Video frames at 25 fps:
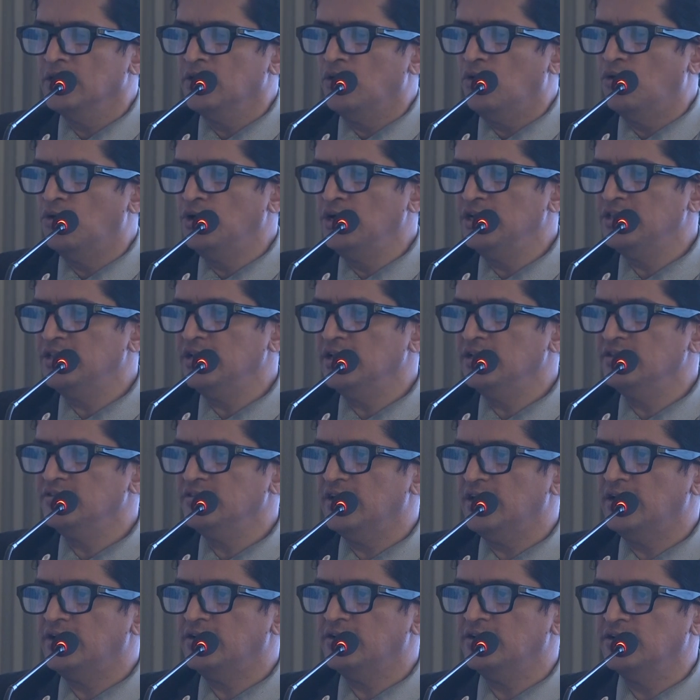Only thing is
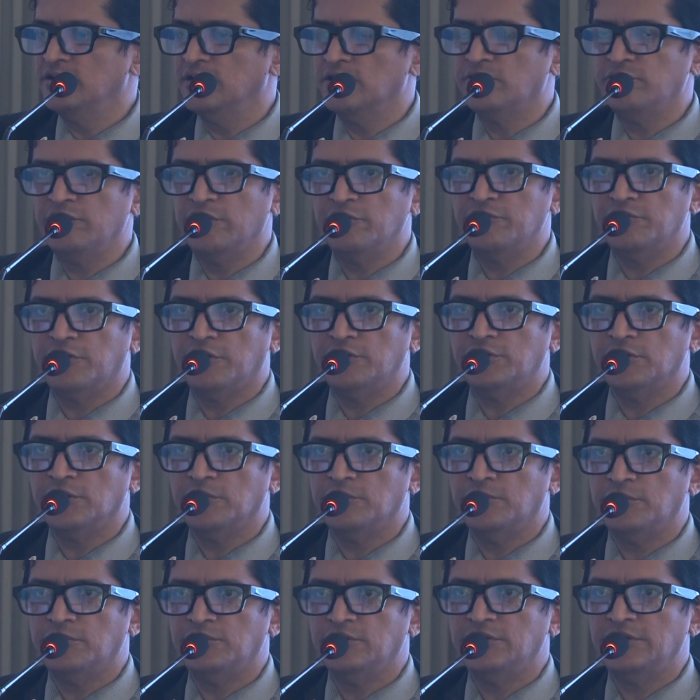that here we are not talking
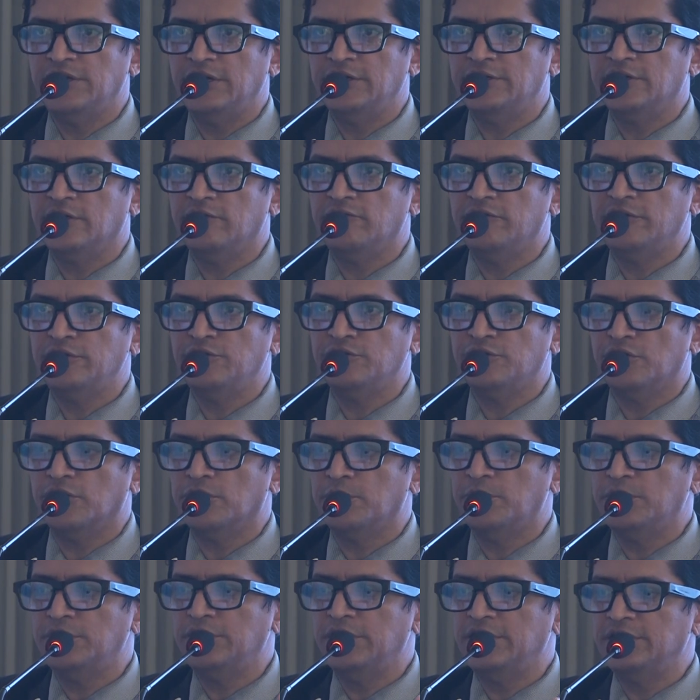about the data. When you talk
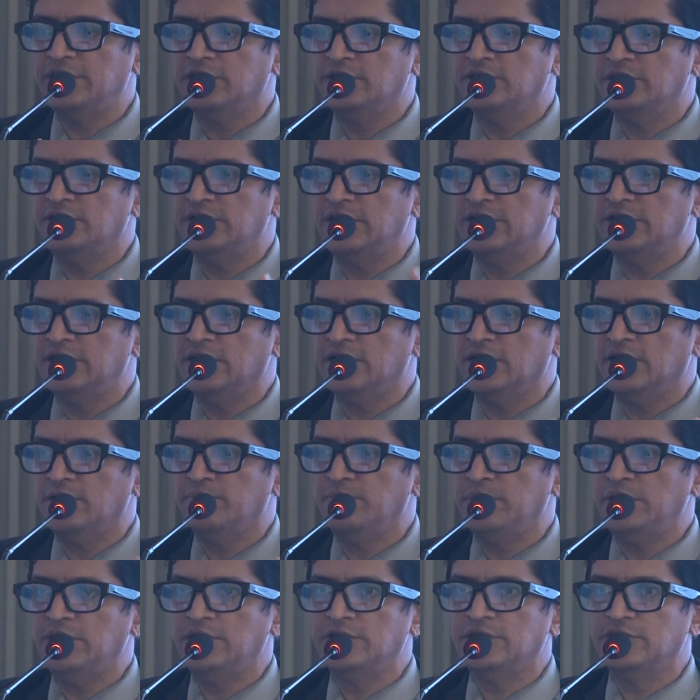about data, the data can
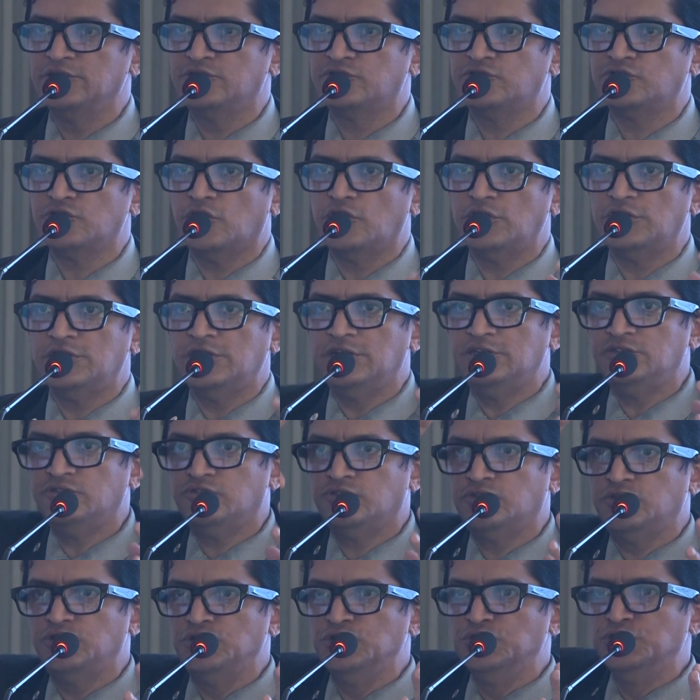be distorted,
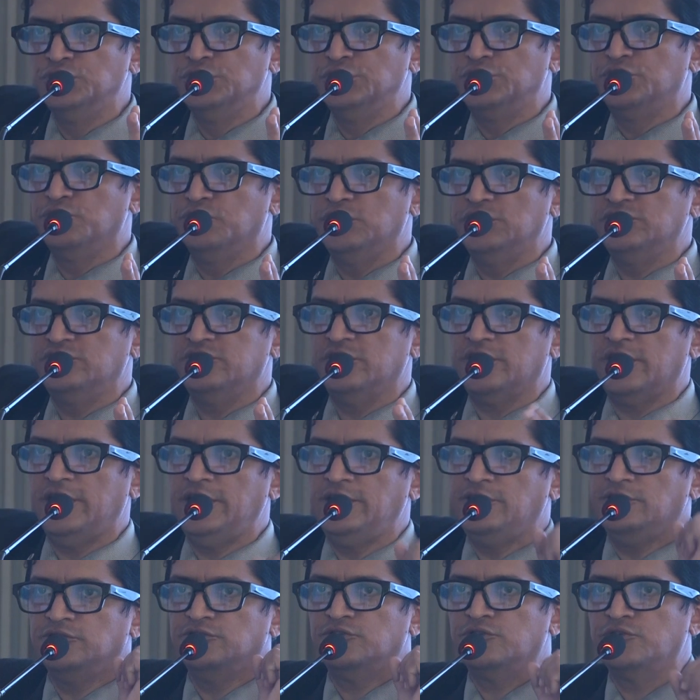skewed towards the
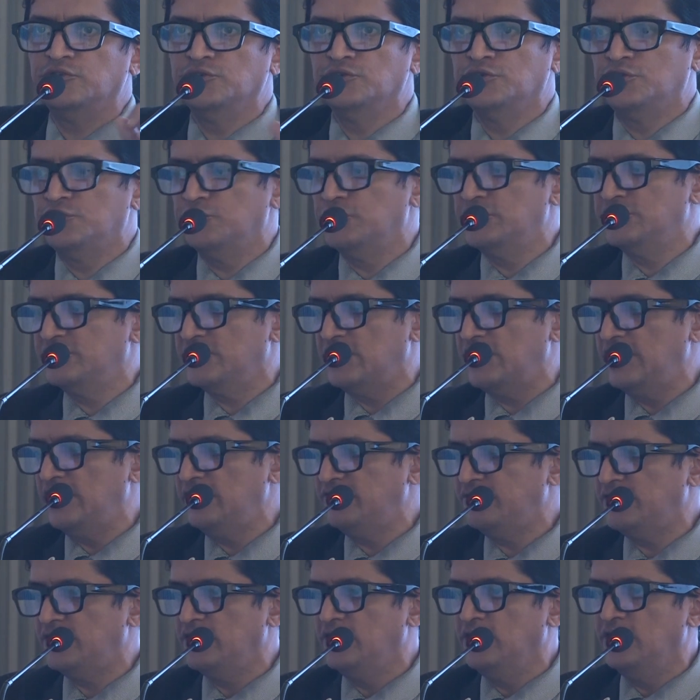right or skewed towards the
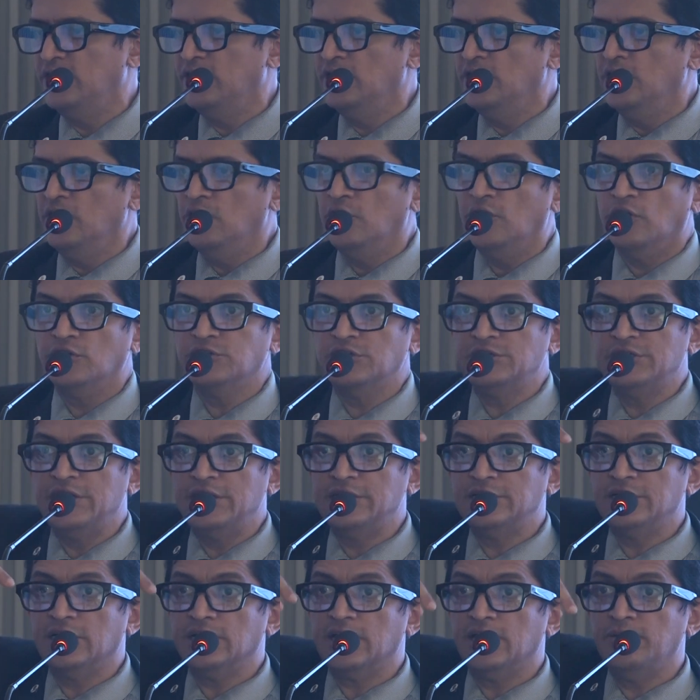left. Or the
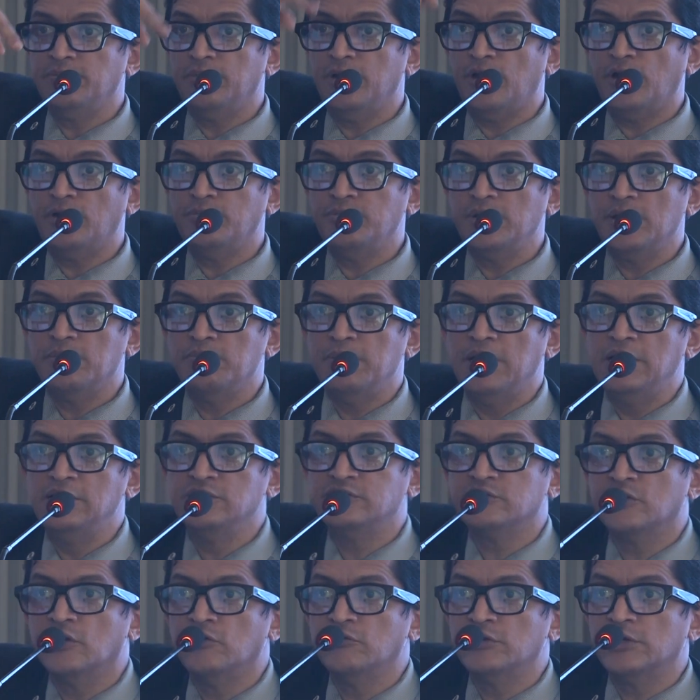data can not be a
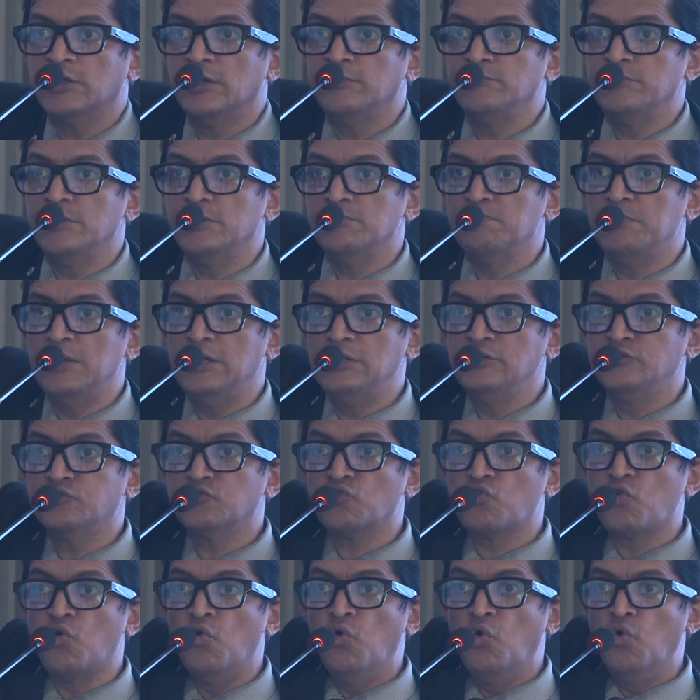Bell's curve, it can be a Bell's
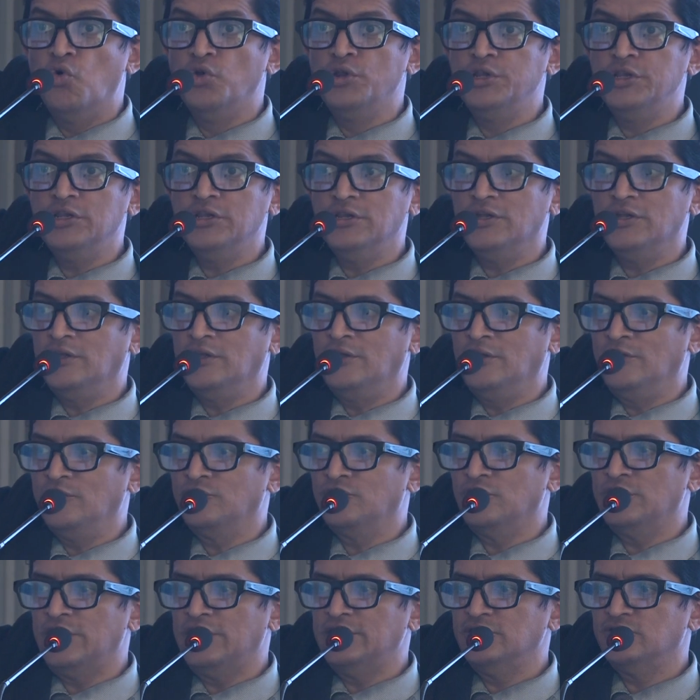cone.
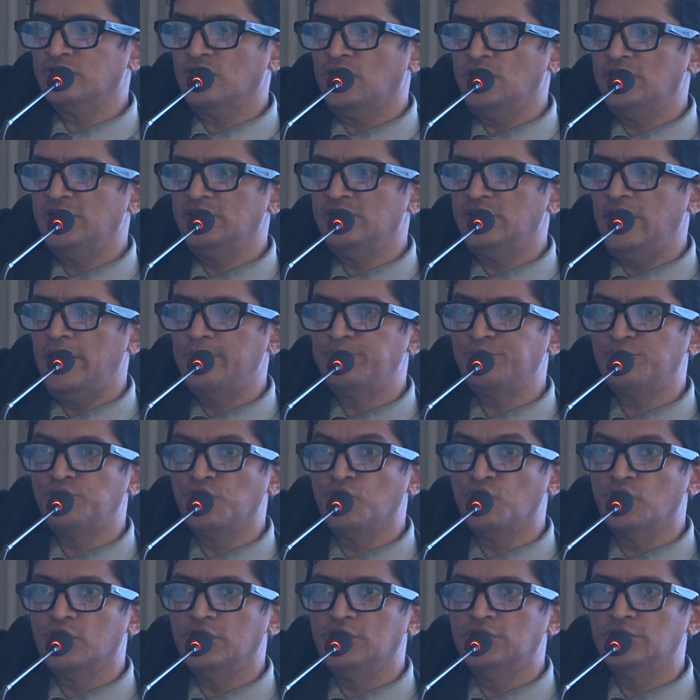So that is called as
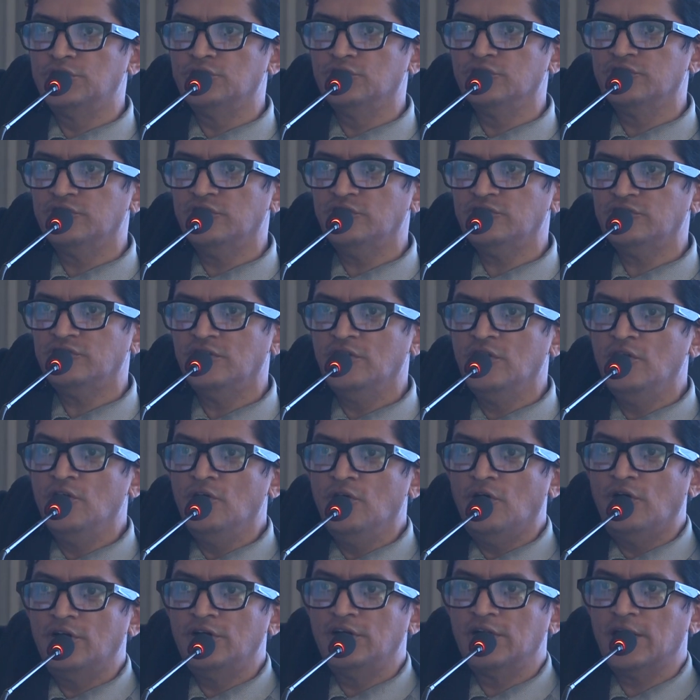leptokurtosis,
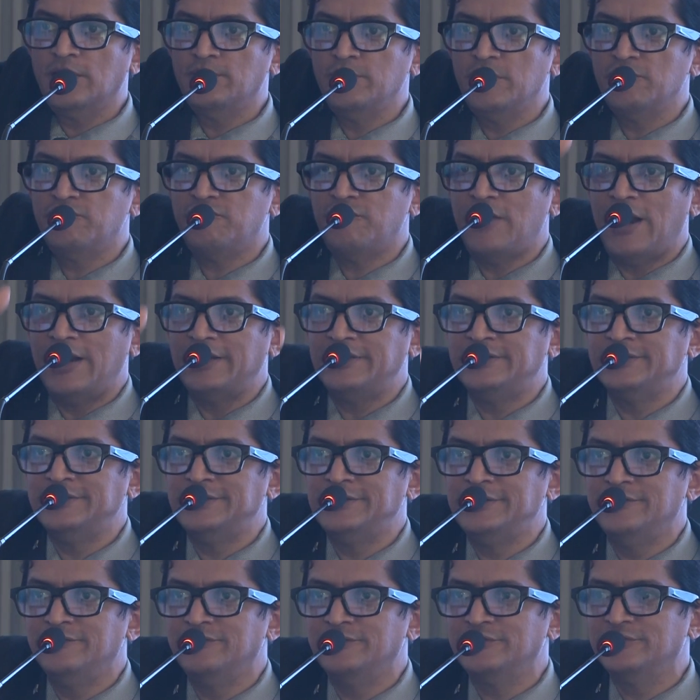or it can be
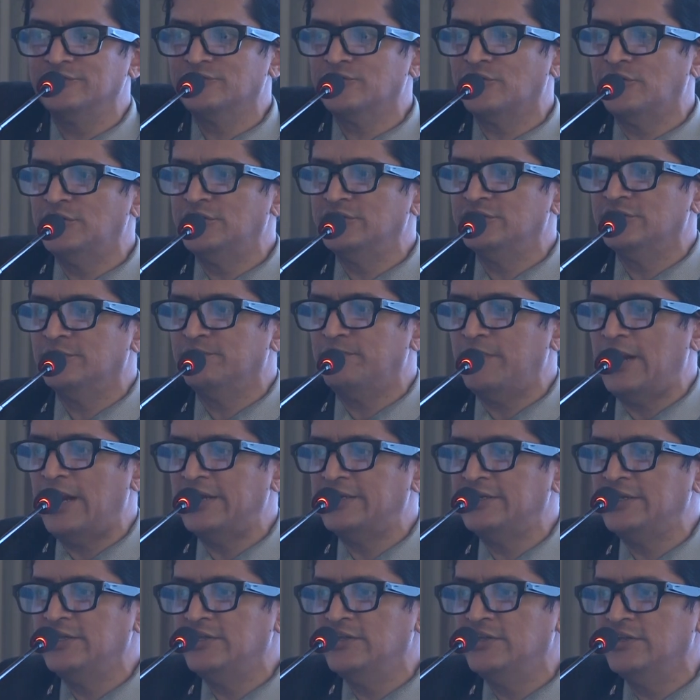flattened, which is called as a
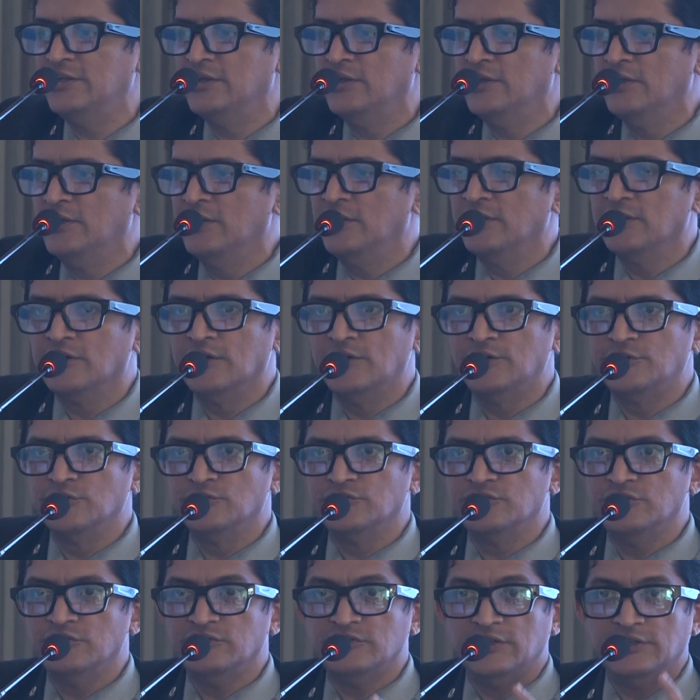
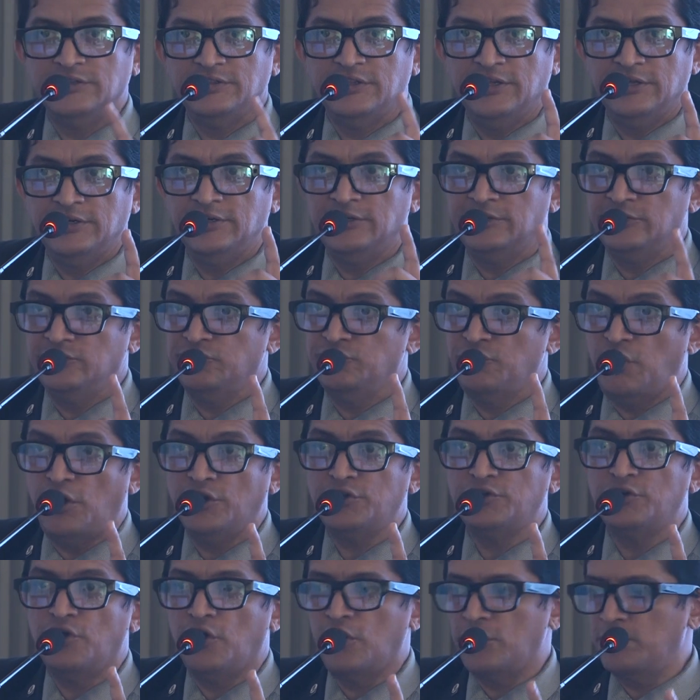platykurtosis, and then it is
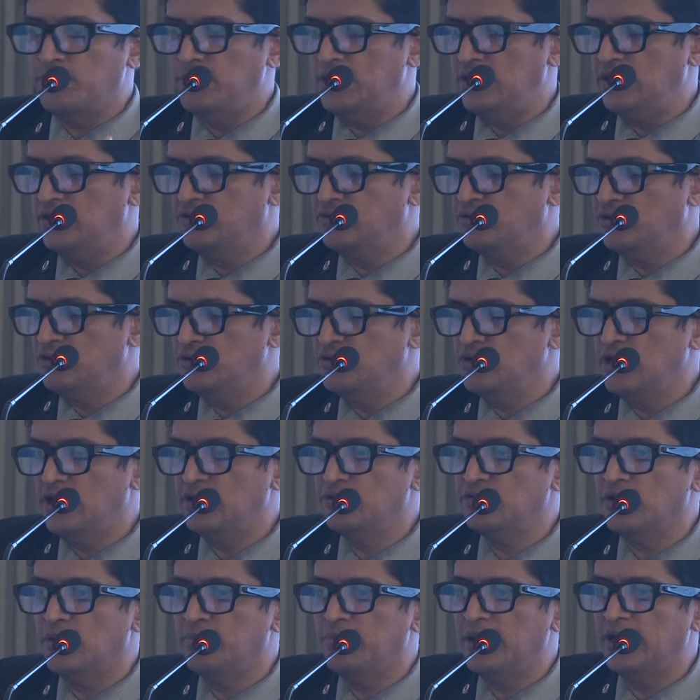not normal. So you'll
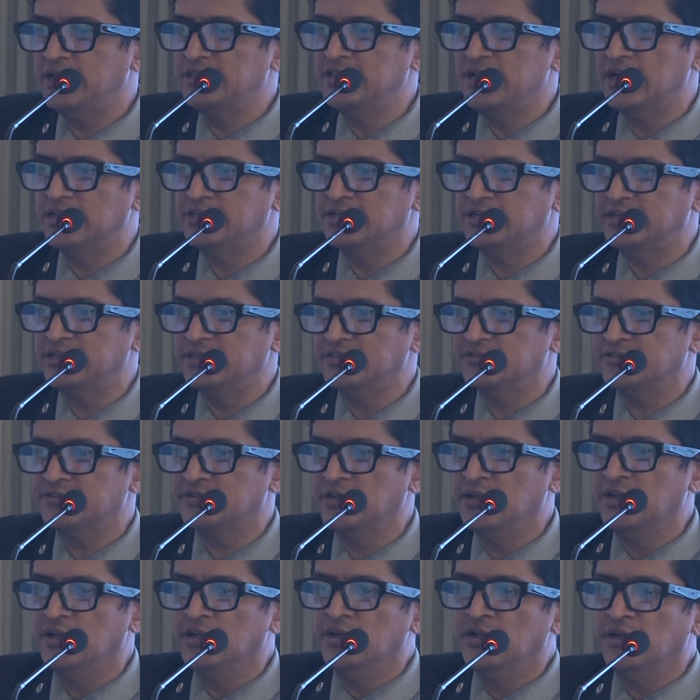have to apply the other test.
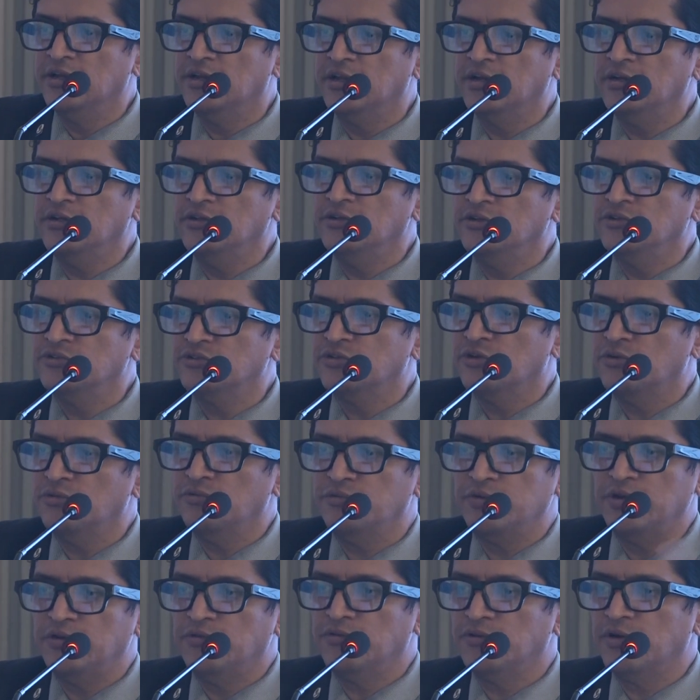No? So
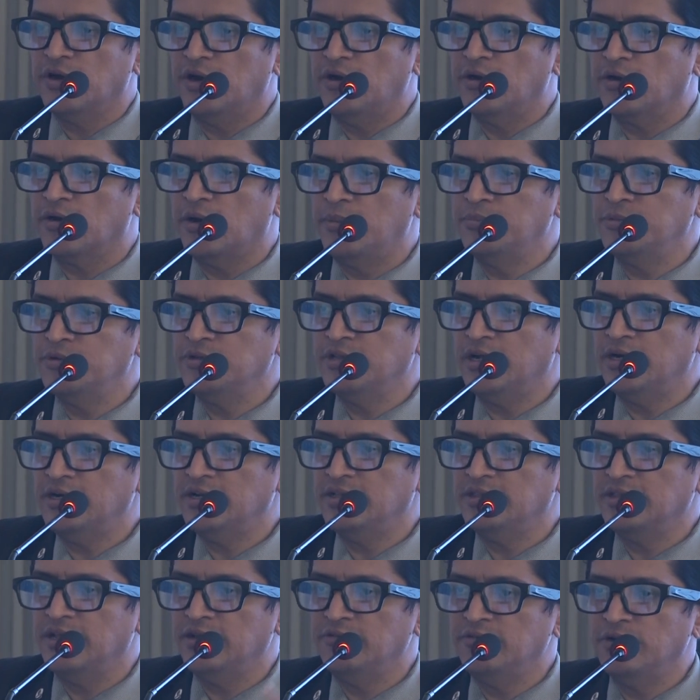we have come to that,
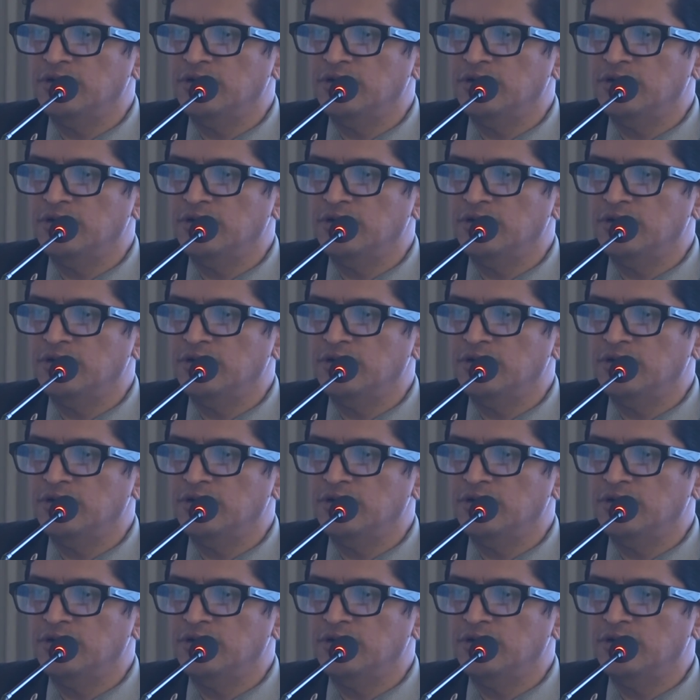and then we